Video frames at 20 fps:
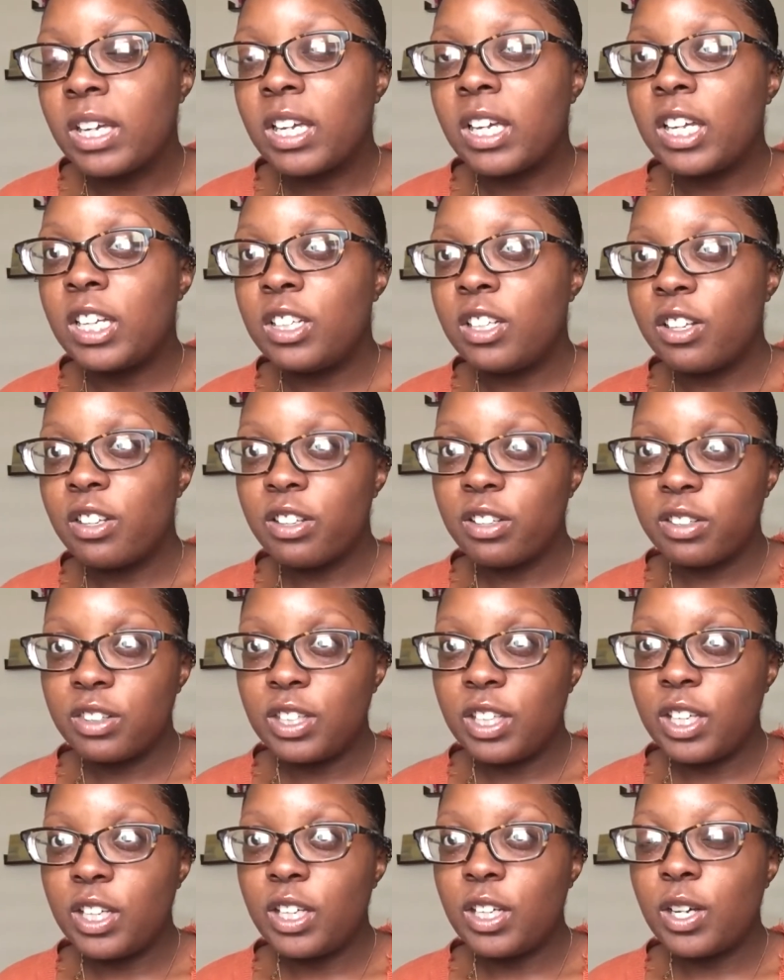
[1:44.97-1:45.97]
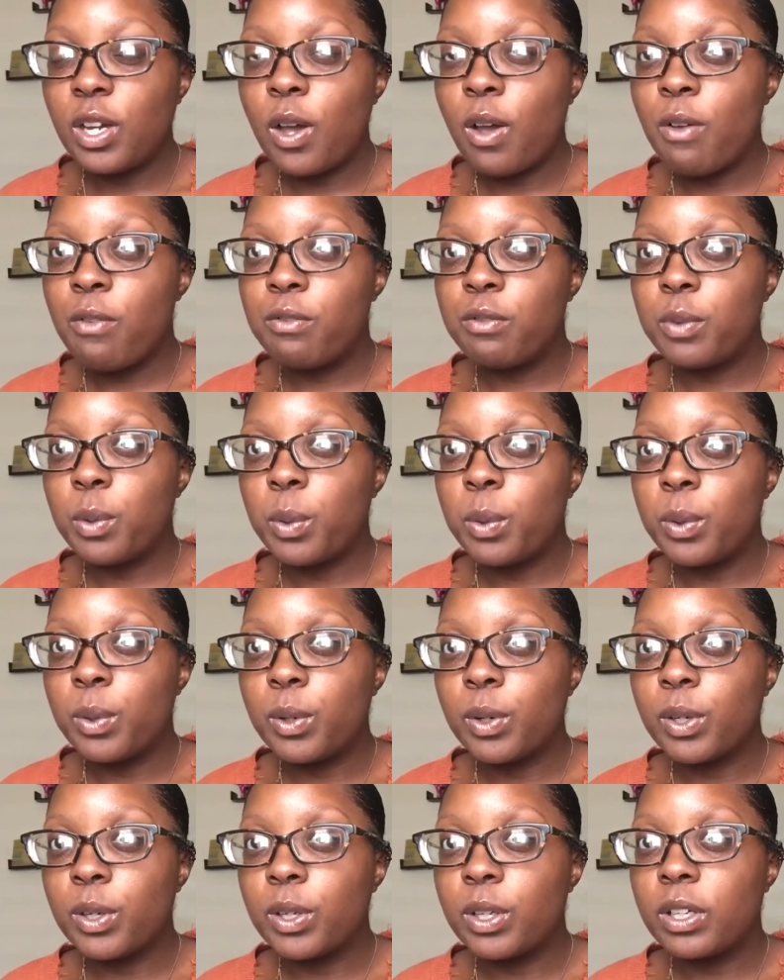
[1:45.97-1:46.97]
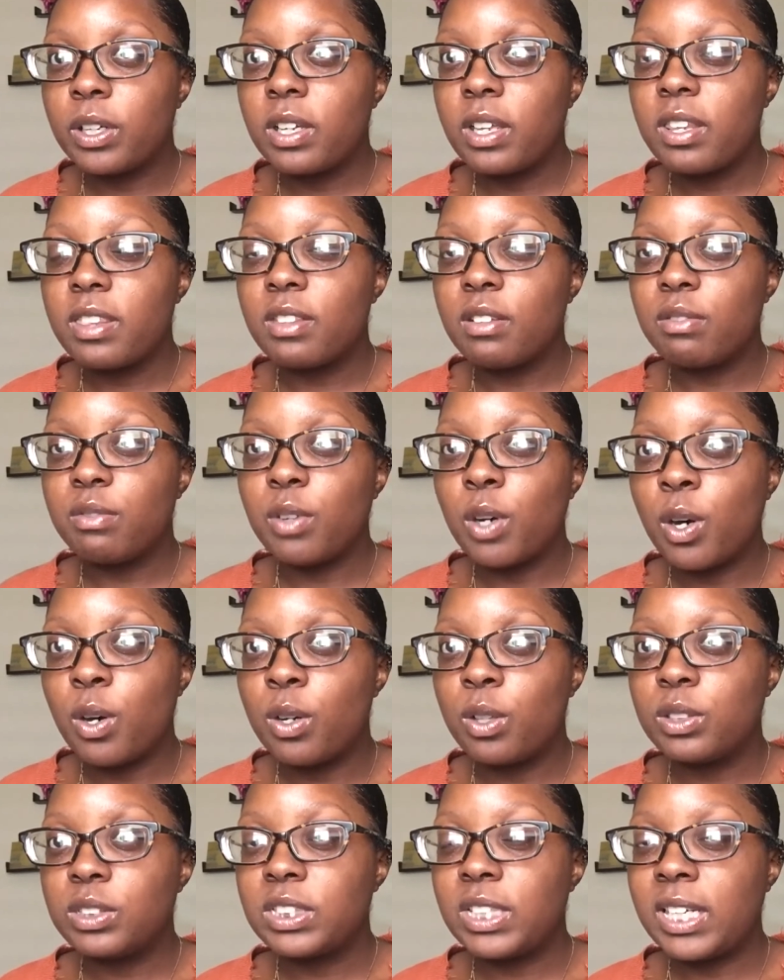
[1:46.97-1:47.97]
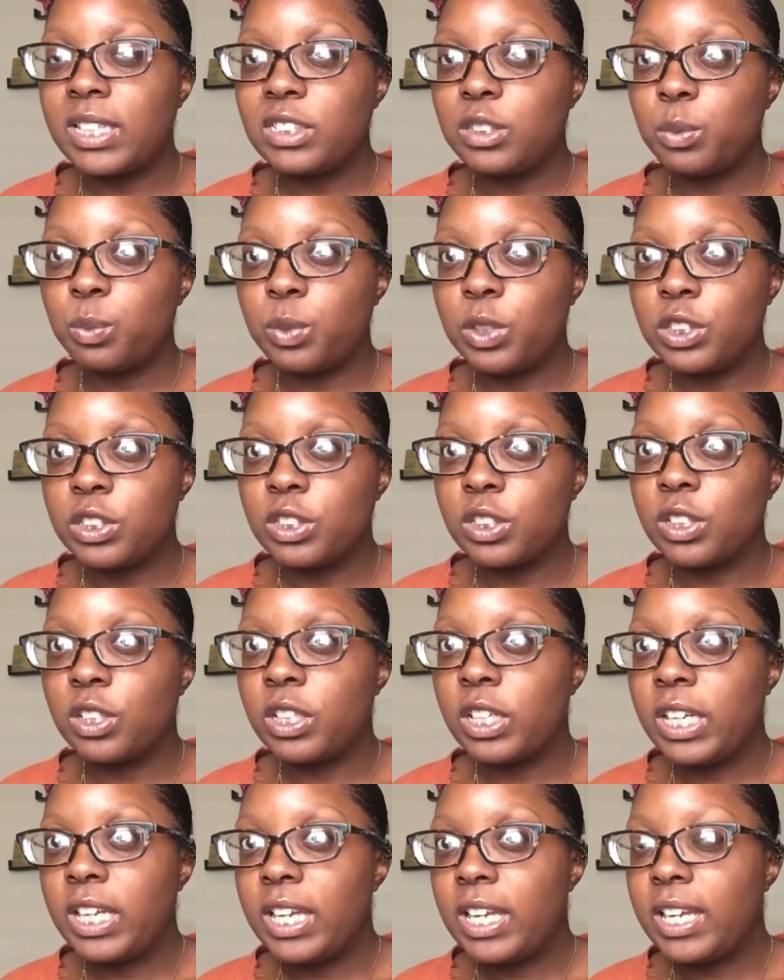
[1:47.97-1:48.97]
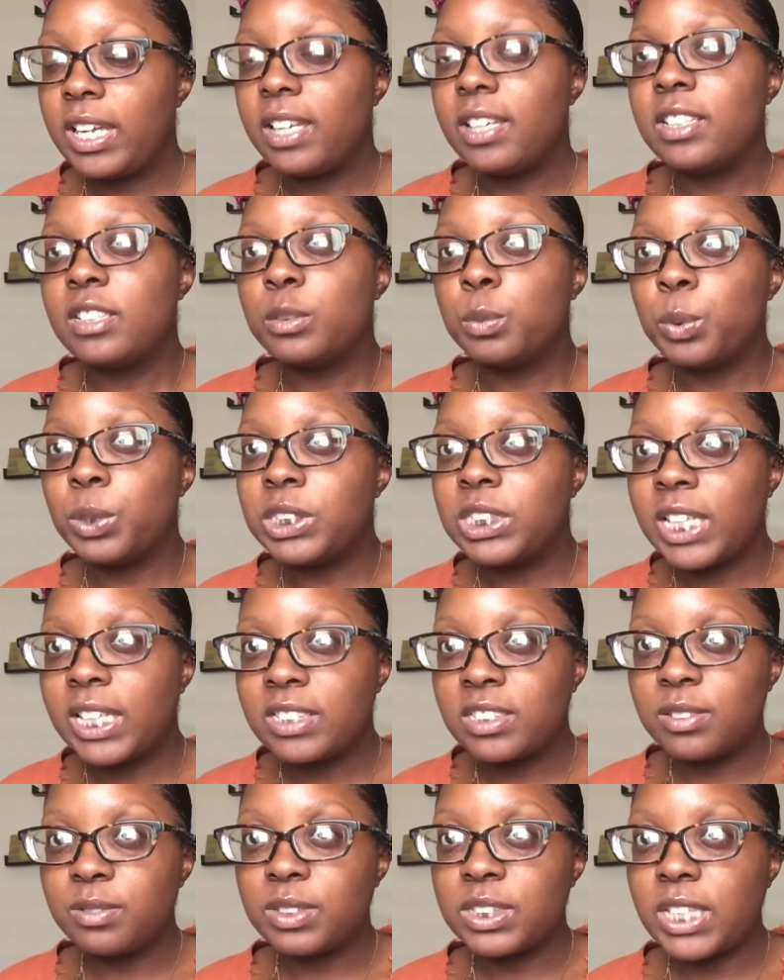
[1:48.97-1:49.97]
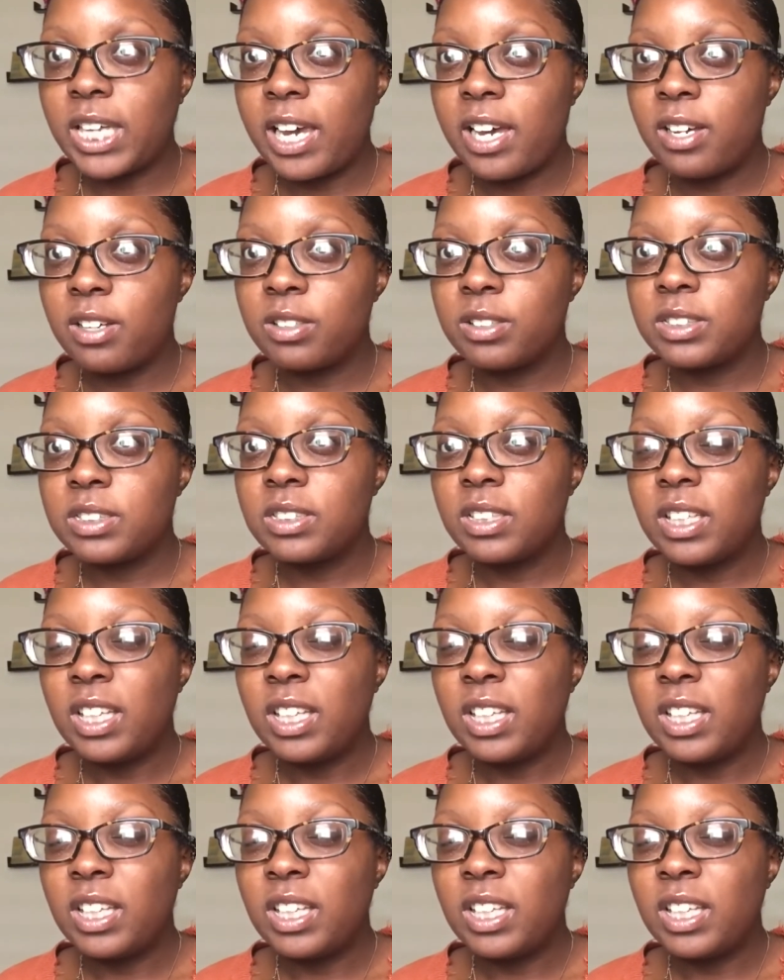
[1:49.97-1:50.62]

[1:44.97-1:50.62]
Another thing for the fall slash winter is protective styles.